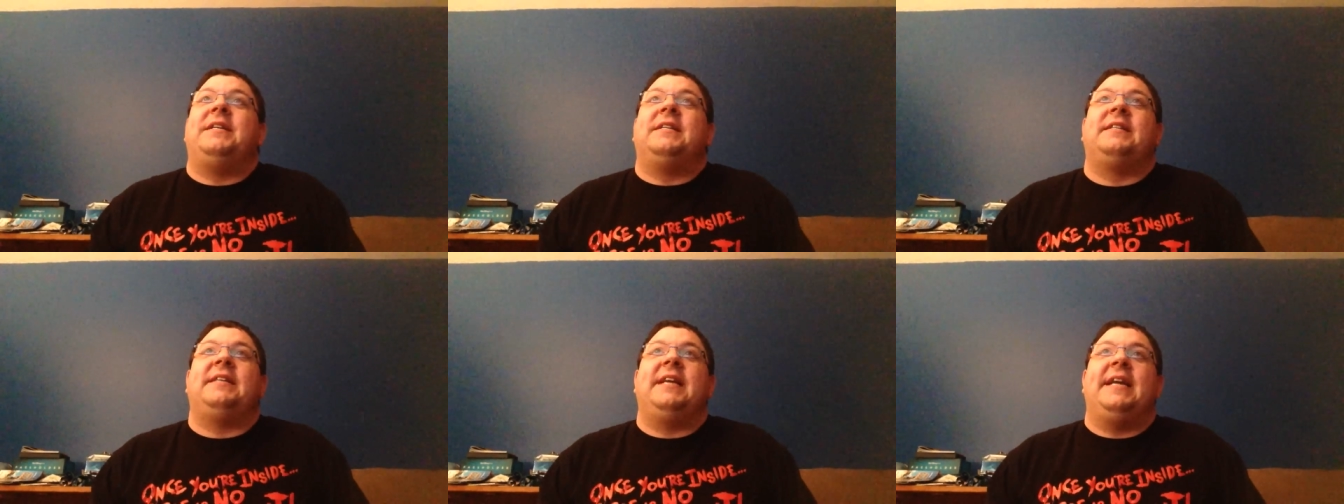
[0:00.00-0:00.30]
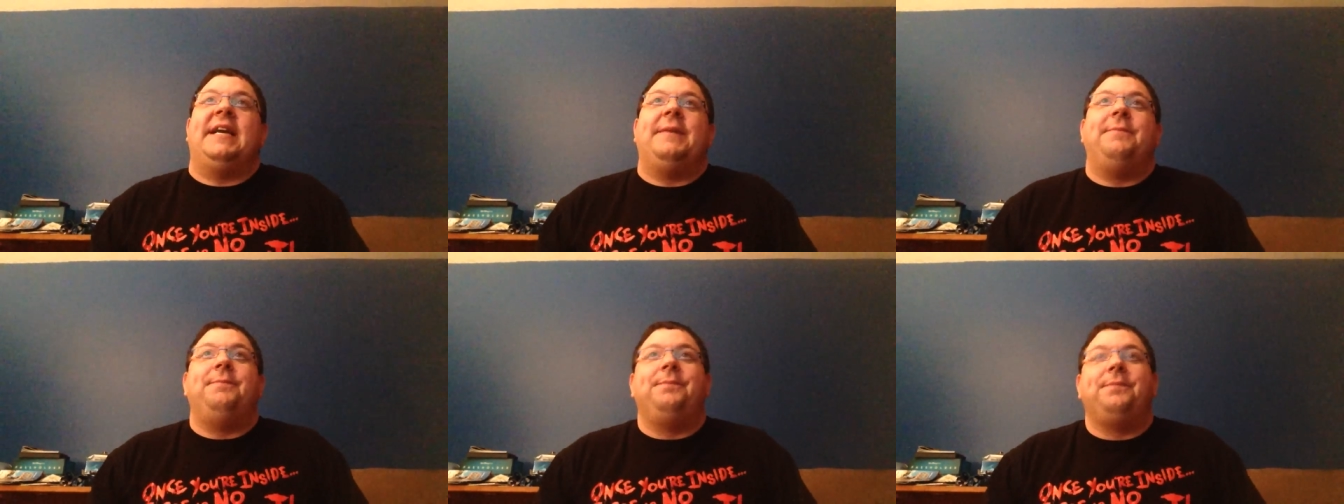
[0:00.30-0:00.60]
to see
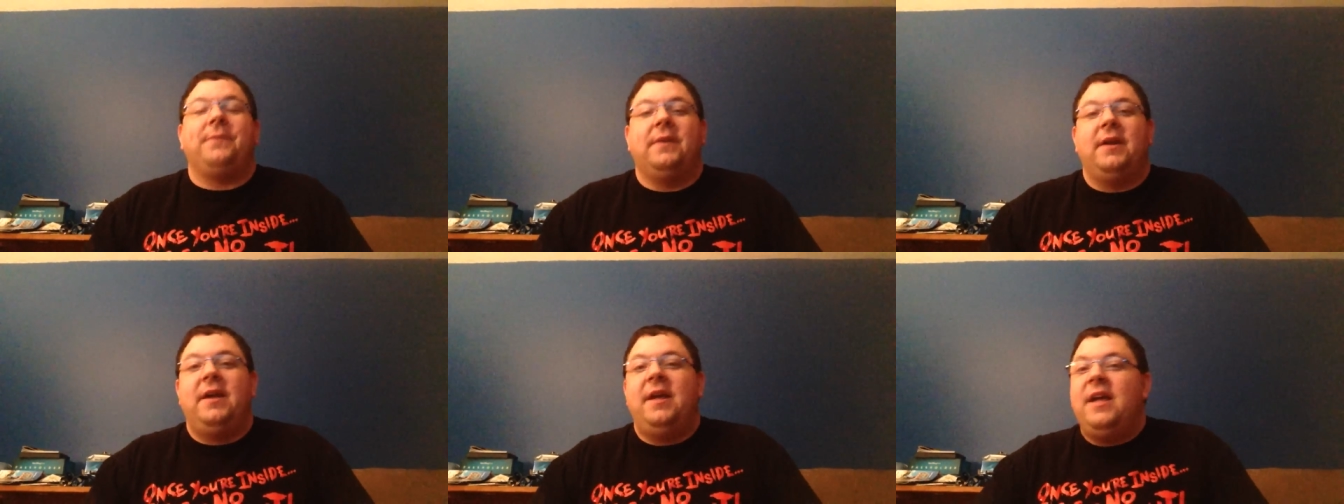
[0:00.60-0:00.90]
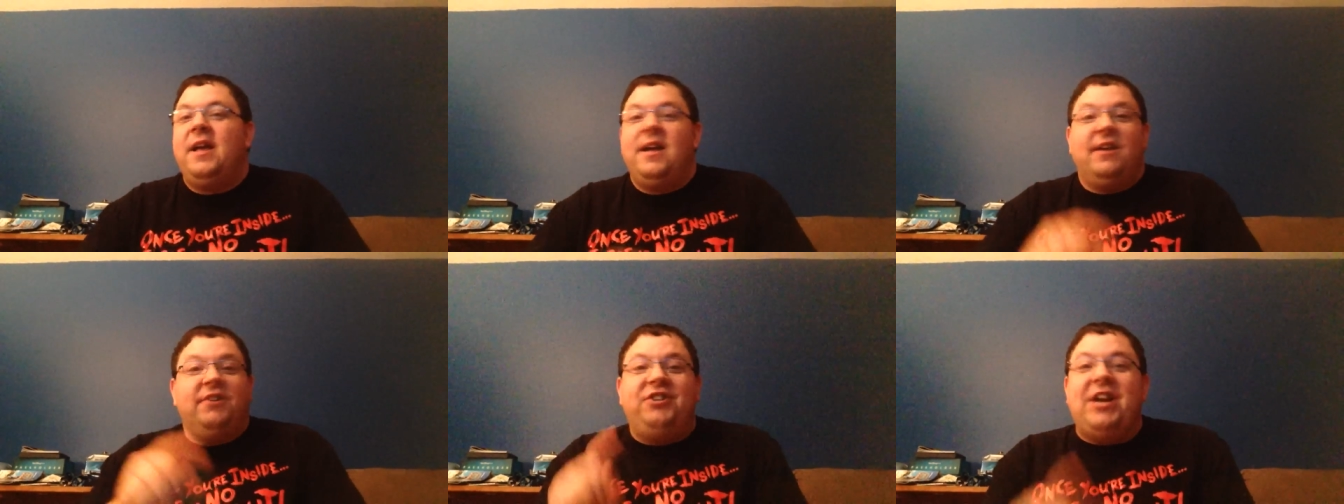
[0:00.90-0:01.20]
it.
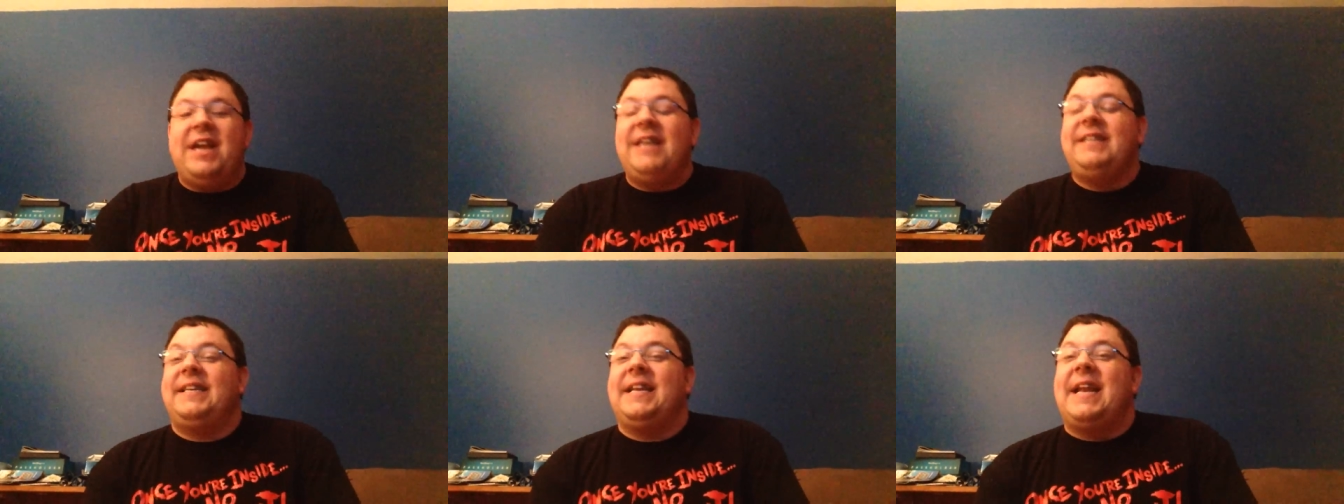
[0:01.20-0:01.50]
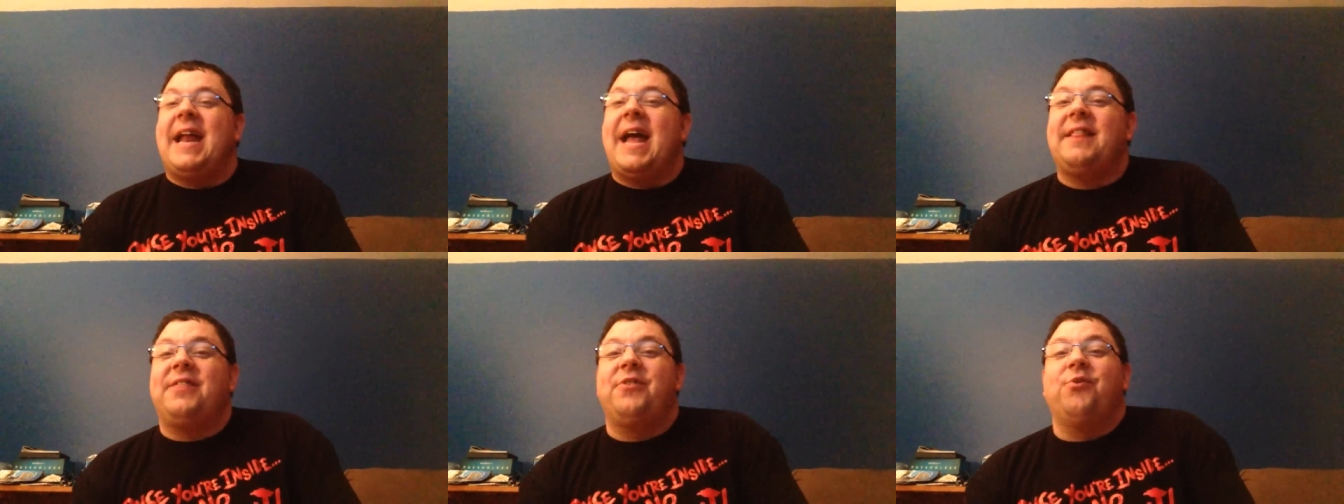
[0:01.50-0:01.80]
Jason
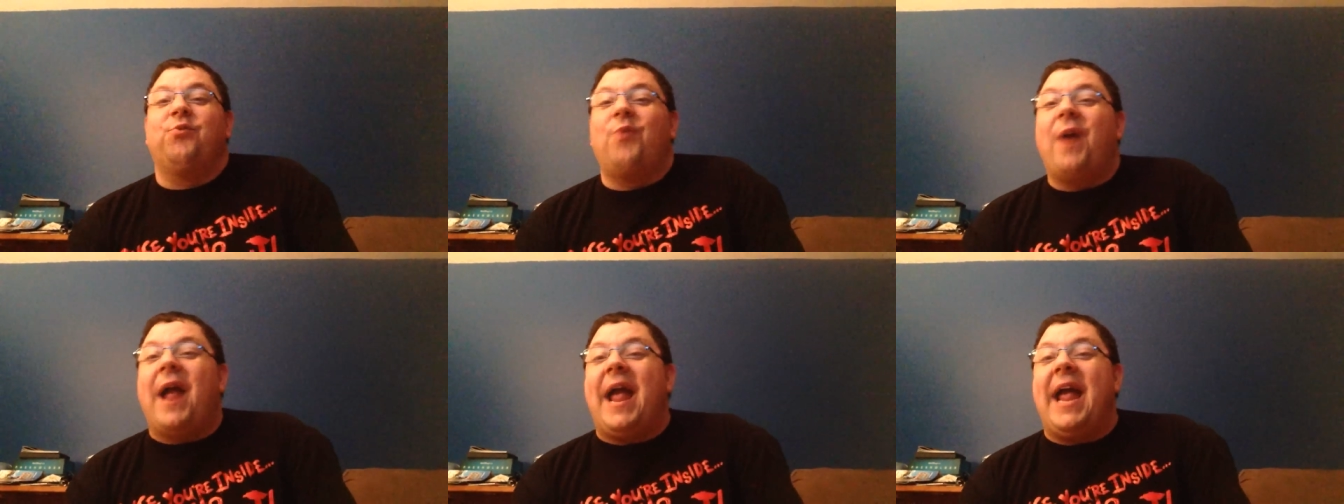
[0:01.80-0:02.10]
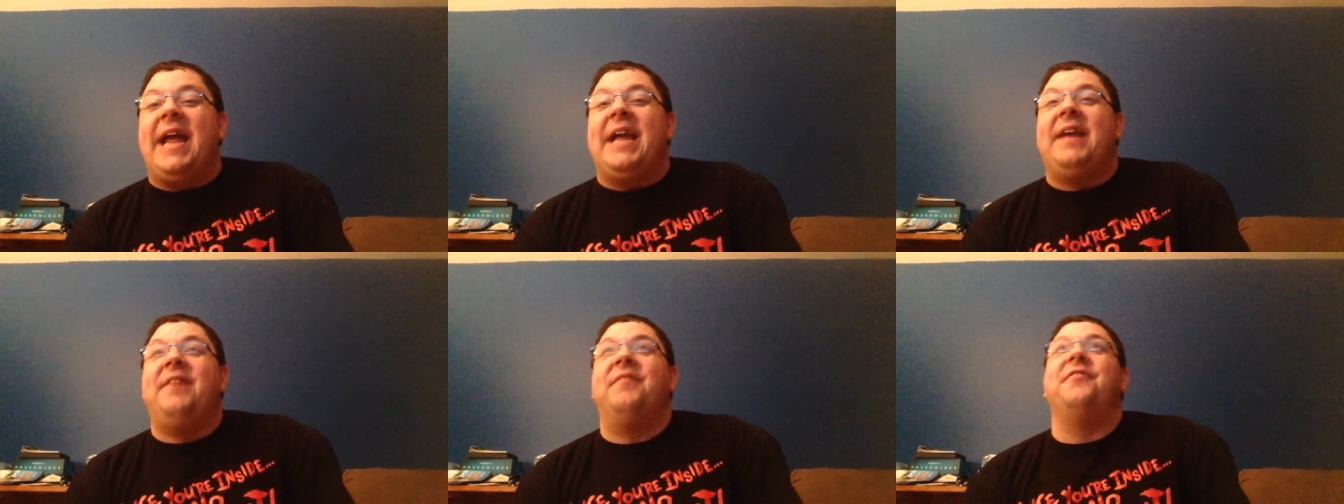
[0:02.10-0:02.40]
at the
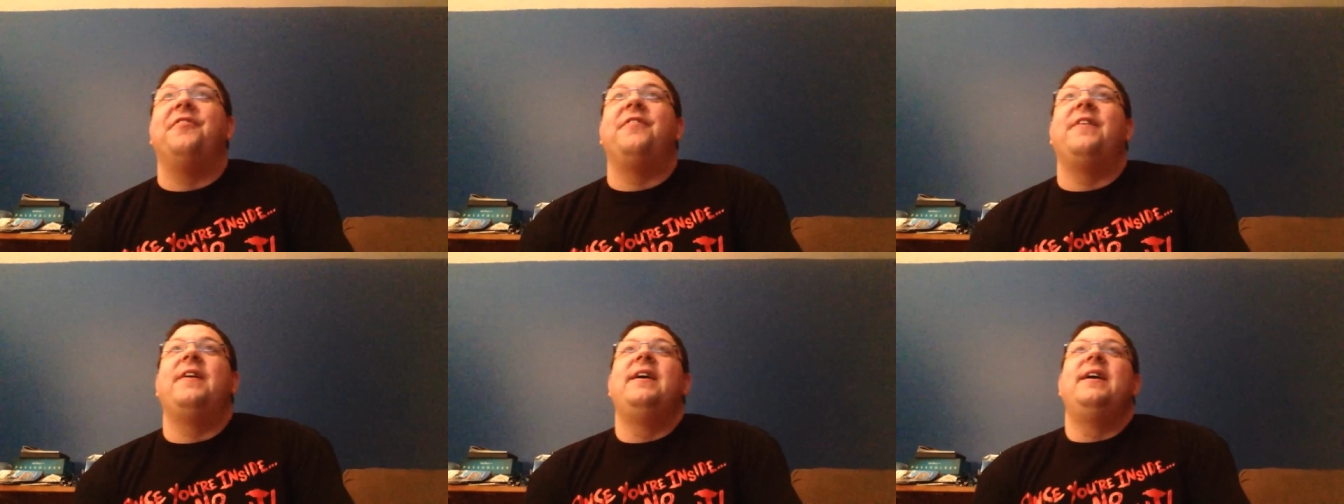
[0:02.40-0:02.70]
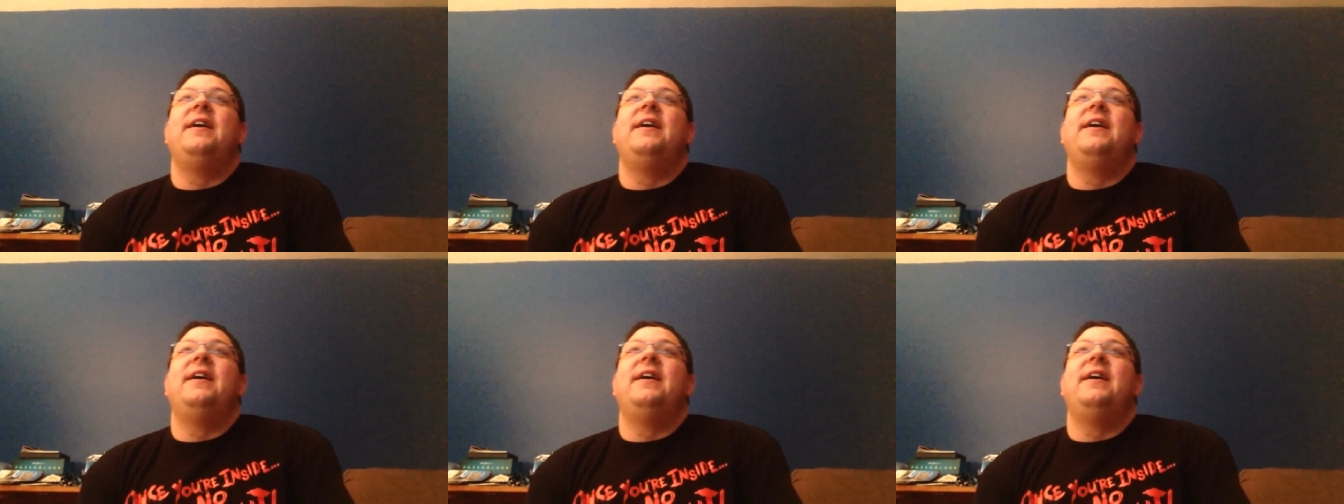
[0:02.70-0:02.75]
rave.